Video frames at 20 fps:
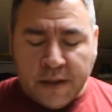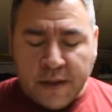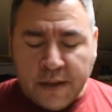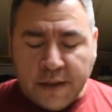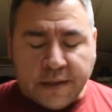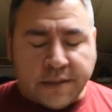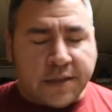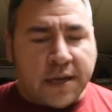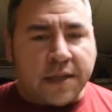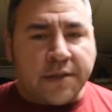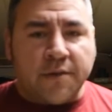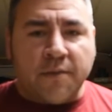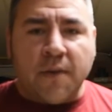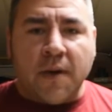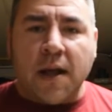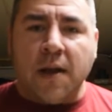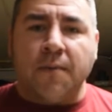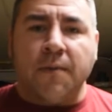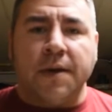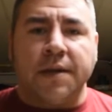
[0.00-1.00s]
Is that the
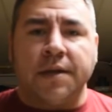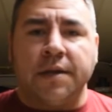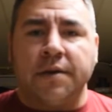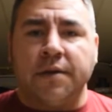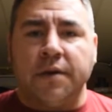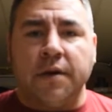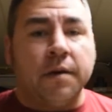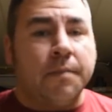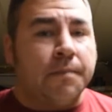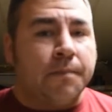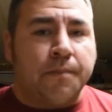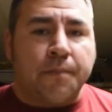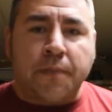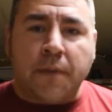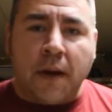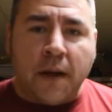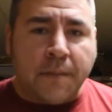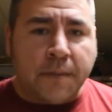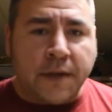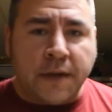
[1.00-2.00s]
right way to do it?
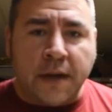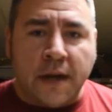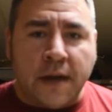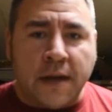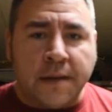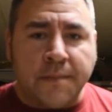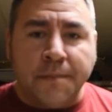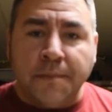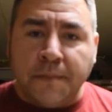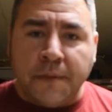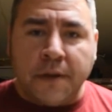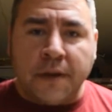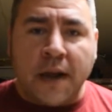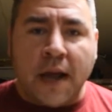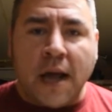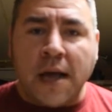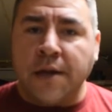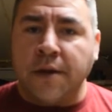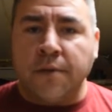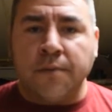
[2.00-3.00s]
Probably not, but
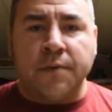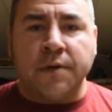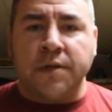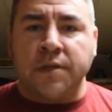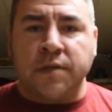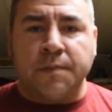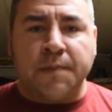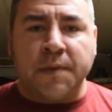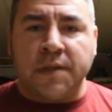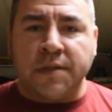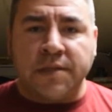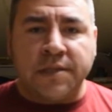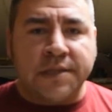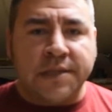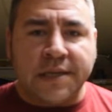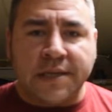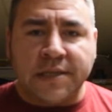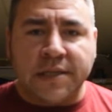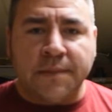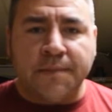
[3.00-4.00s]
I don't want to spend
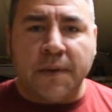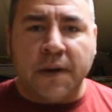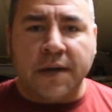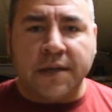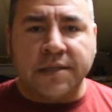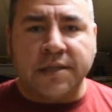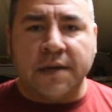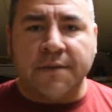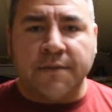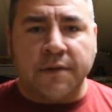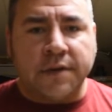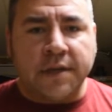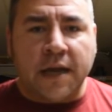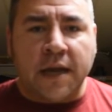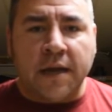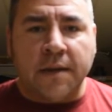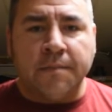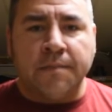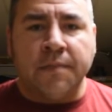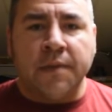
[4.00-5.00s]
60 bucks every
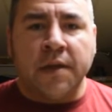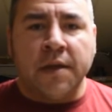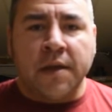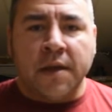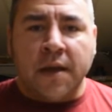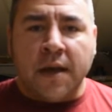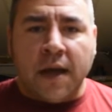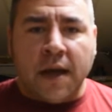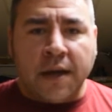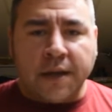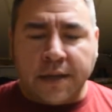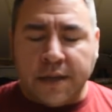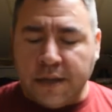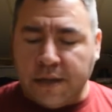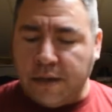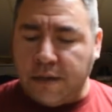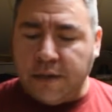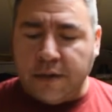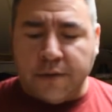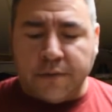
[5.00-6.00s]
time I get a
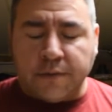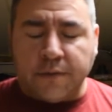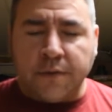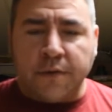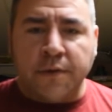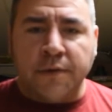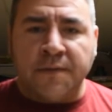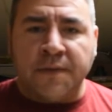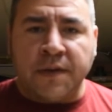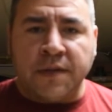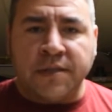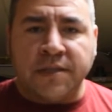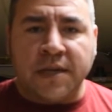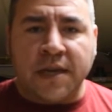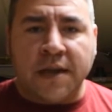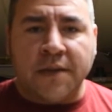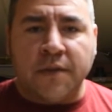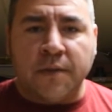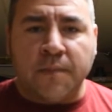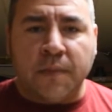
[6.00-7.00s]
little groove
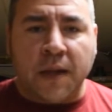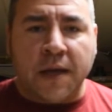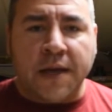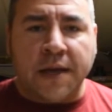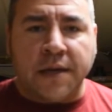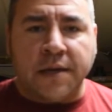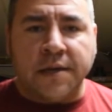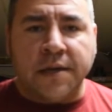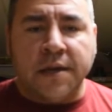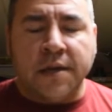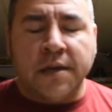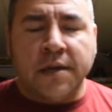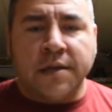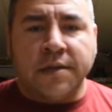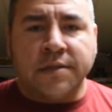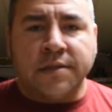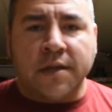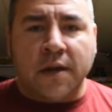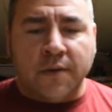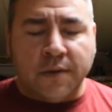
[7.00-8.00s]
inside the blade.
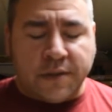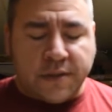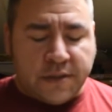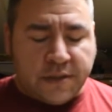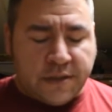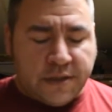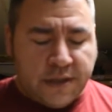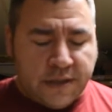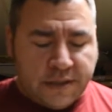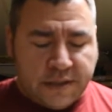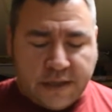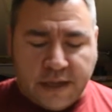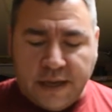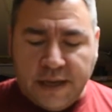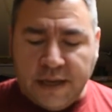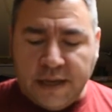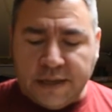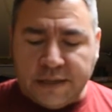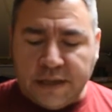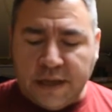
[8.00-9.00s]
So it's just
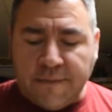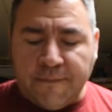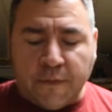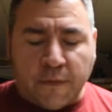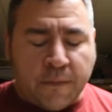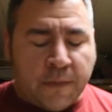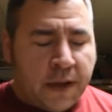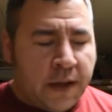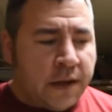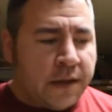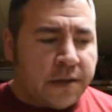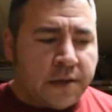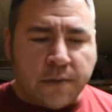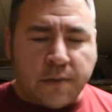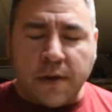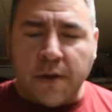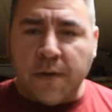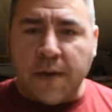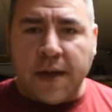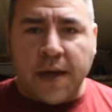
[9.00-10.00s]
easy for me to
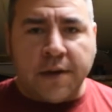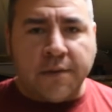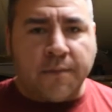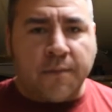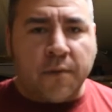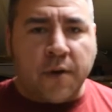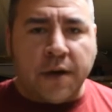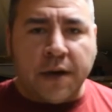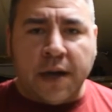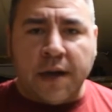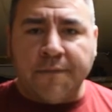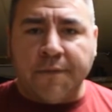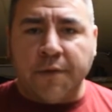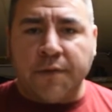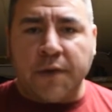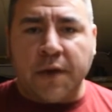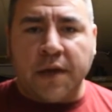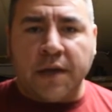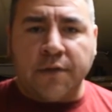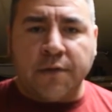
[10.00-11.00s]
go ahead and run
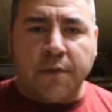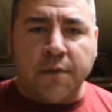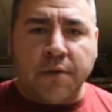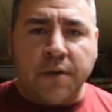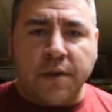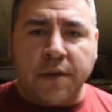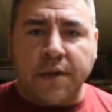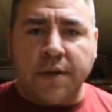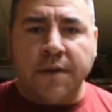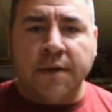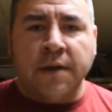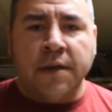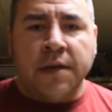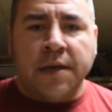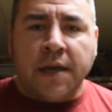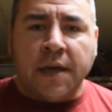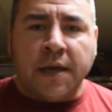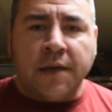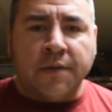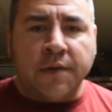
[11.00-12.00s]
everything through it,
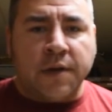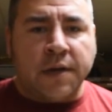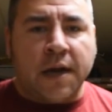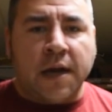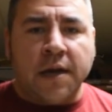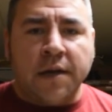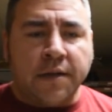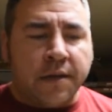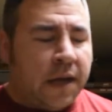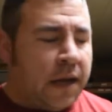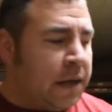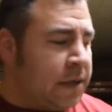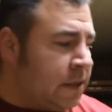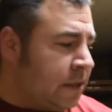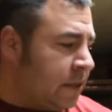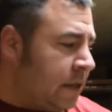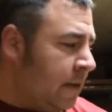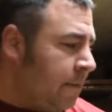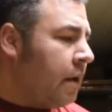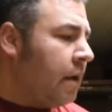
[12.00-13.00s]
and then
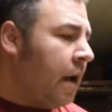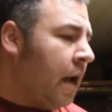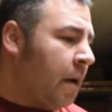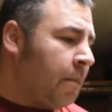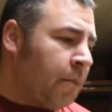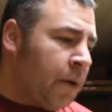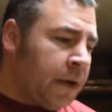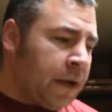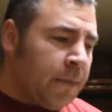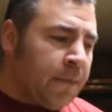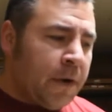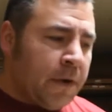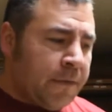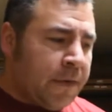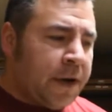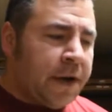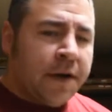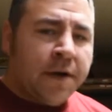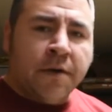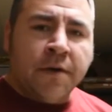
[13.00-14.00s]
I'll bring them over
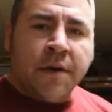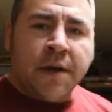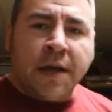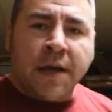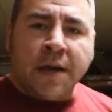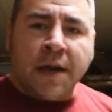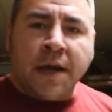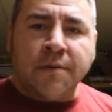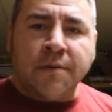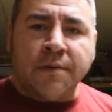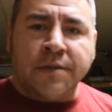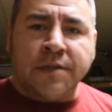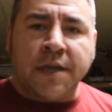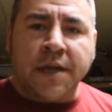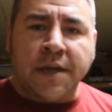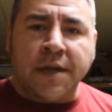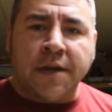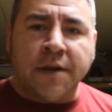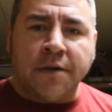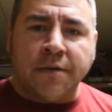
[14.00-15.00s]
here and
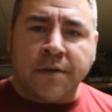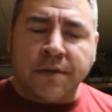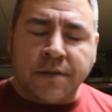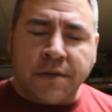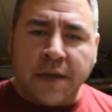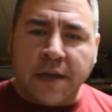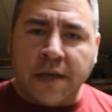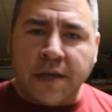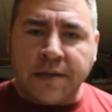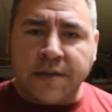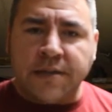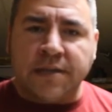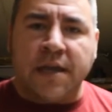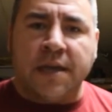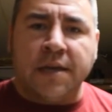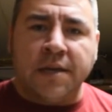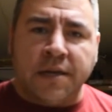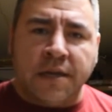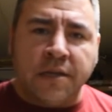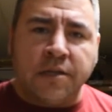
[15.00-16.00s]
sit here and
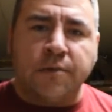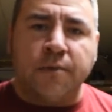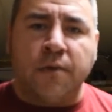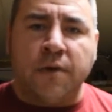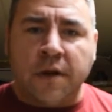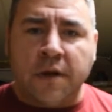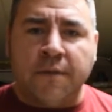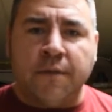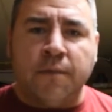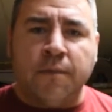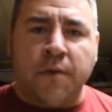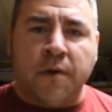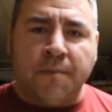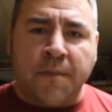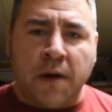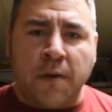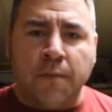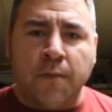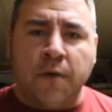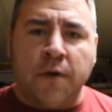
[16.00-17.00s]
sand each one of them one
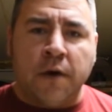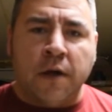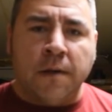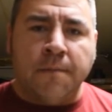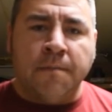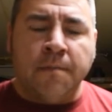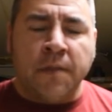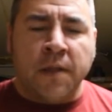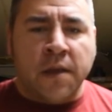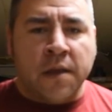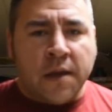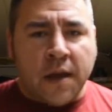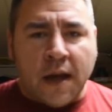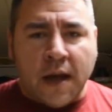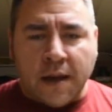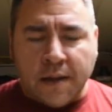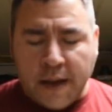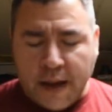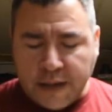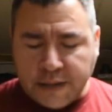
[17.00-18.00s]
by one.
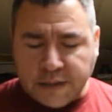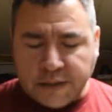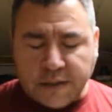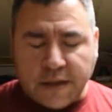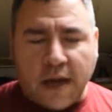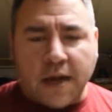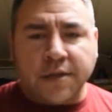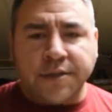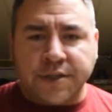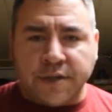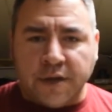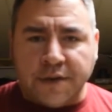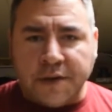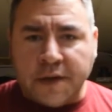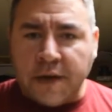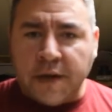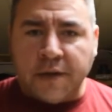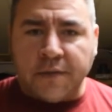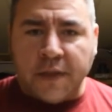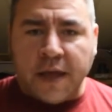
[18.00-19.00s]
Actually, I'll show
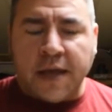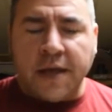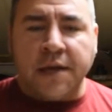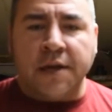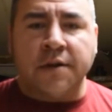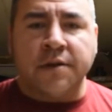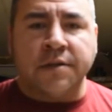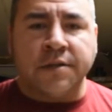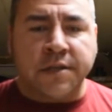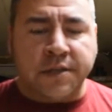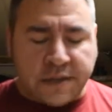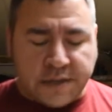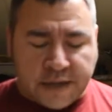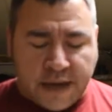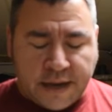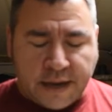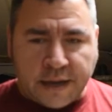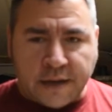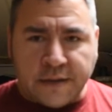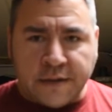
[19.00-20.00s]
you that here in just a
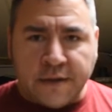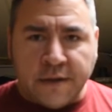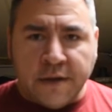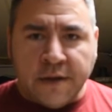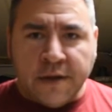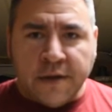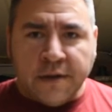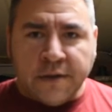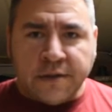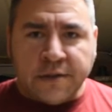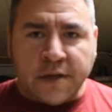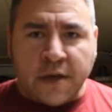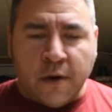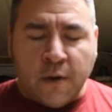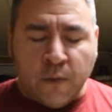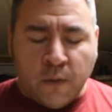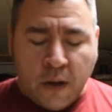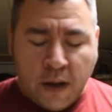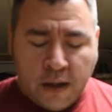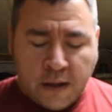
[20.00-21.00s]
second.
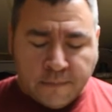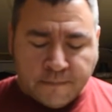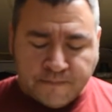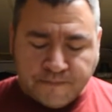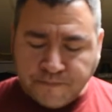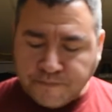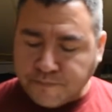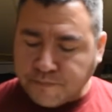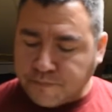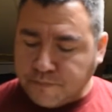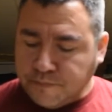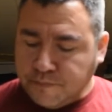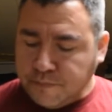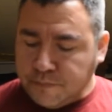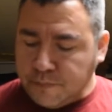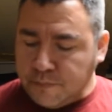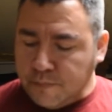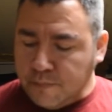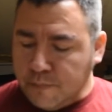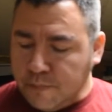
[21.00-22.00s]
So
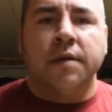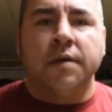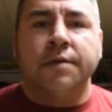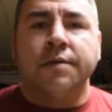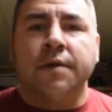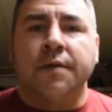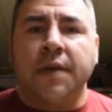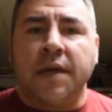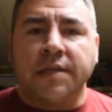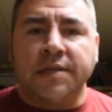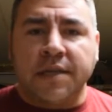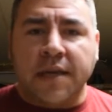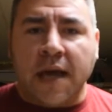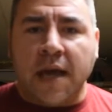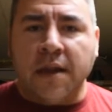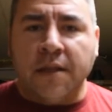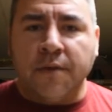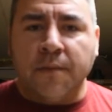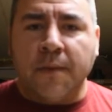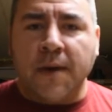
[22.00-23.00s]
so that's
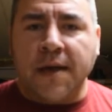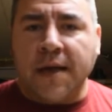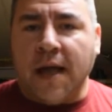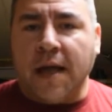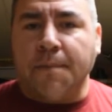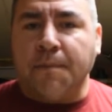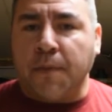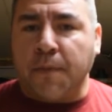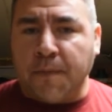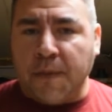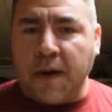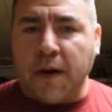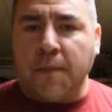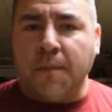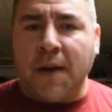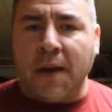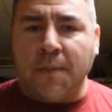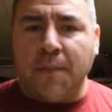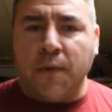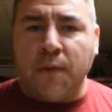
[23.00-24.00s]
kind of the way I prepare
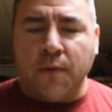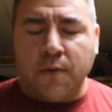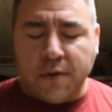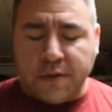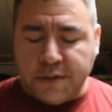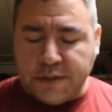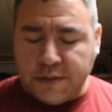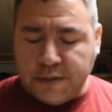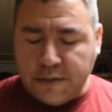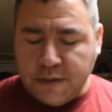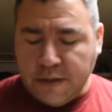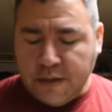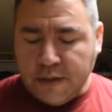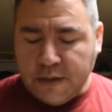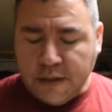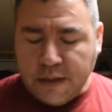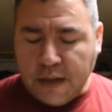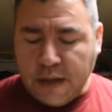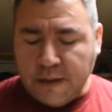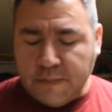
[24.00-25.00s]
my boards.
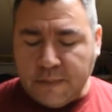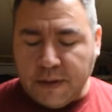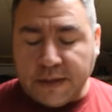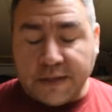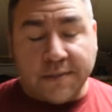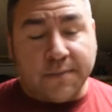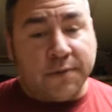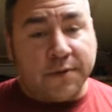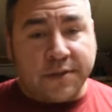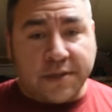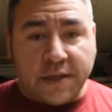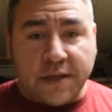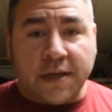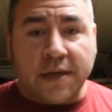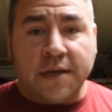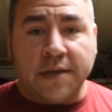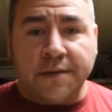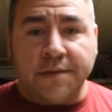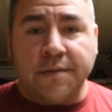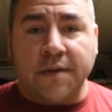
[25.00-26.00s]
Once
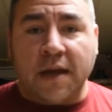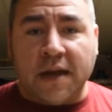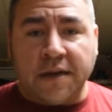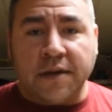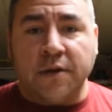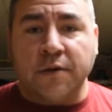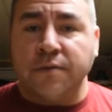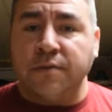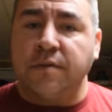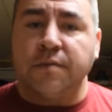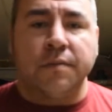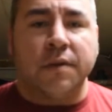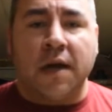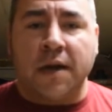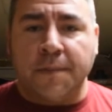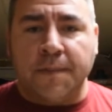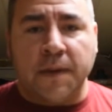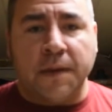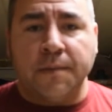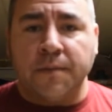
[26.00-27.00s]
again, I know a lot
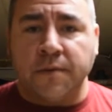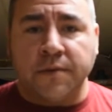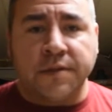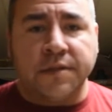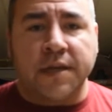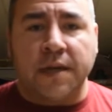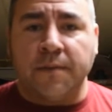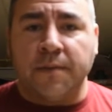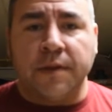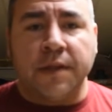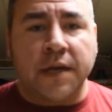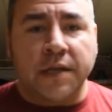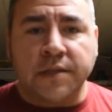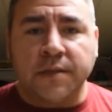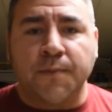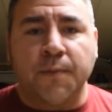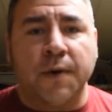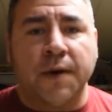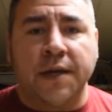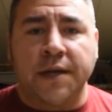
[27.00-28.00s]
of people say, well,
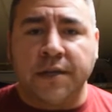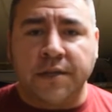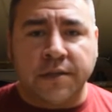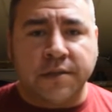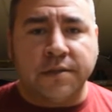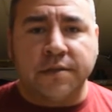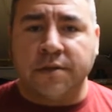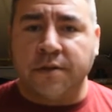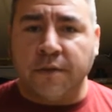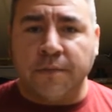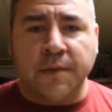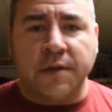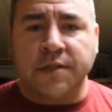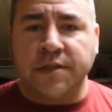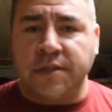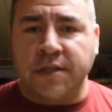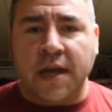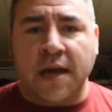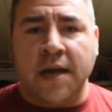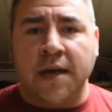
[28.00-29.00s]
that's way too
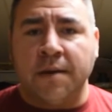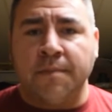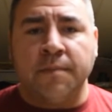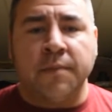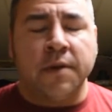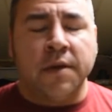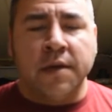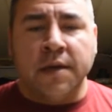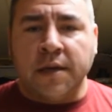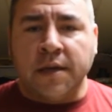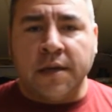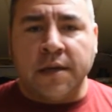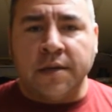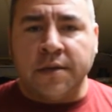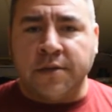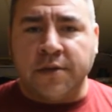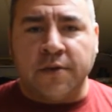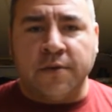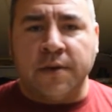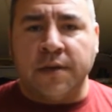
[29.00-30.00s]
much time
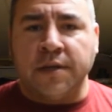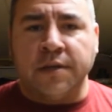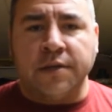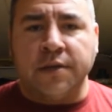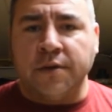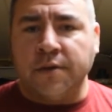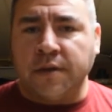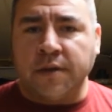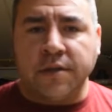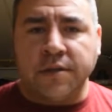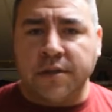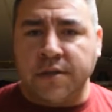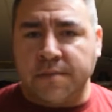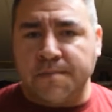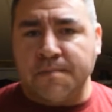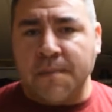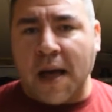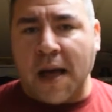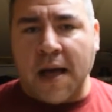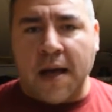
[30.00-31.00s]
into it. You can
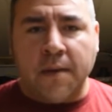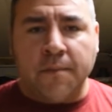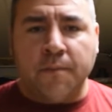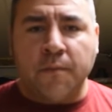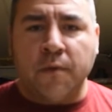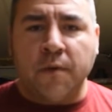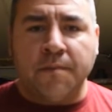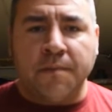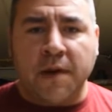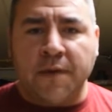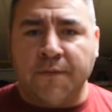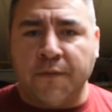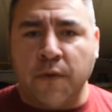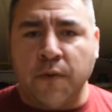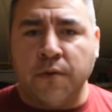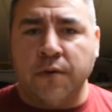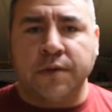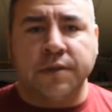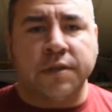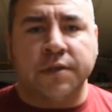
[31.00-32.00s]
just buy them
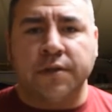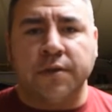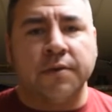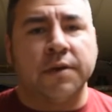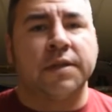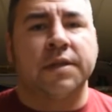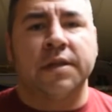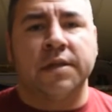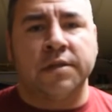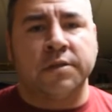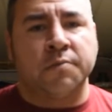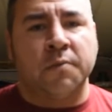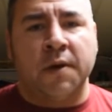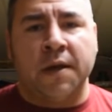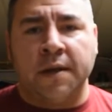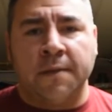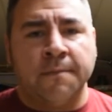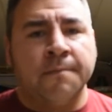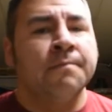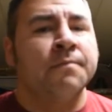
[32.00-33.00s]
1x4s and do it this
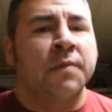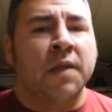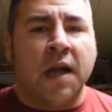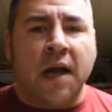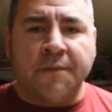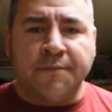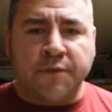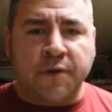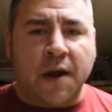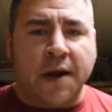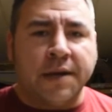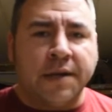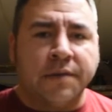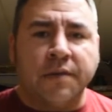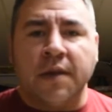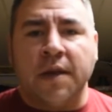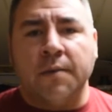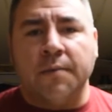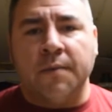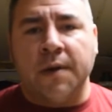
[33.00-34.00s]
way. I've tried it
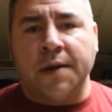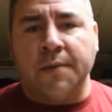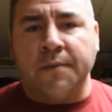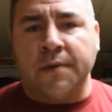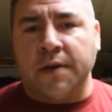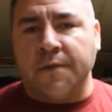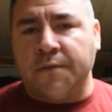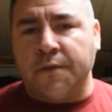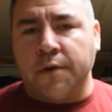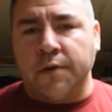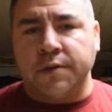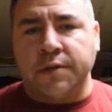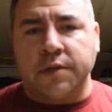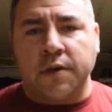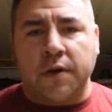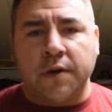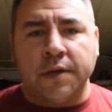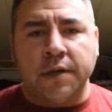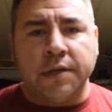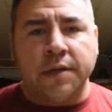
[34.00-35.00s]
that way when I first
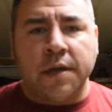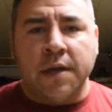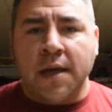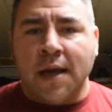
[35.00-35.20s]
started.